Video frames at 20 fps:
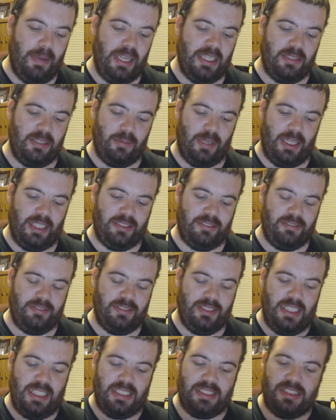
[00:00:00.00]
but anyway
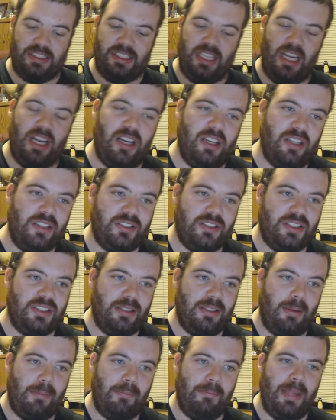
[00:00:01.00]
it
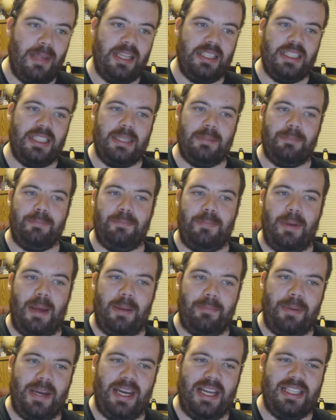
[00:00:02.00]
stars Melanie
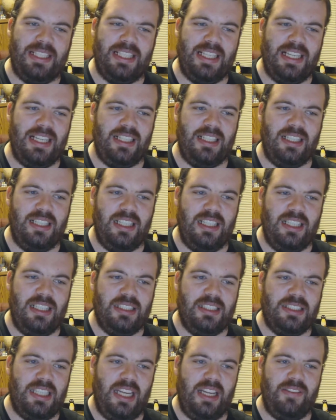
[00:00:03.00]
Papalia
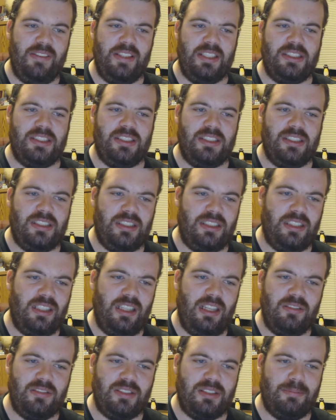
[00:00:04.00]
David
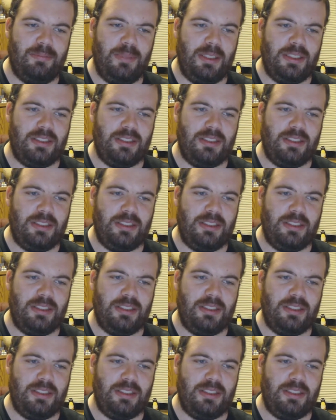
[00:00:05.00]
Skulks,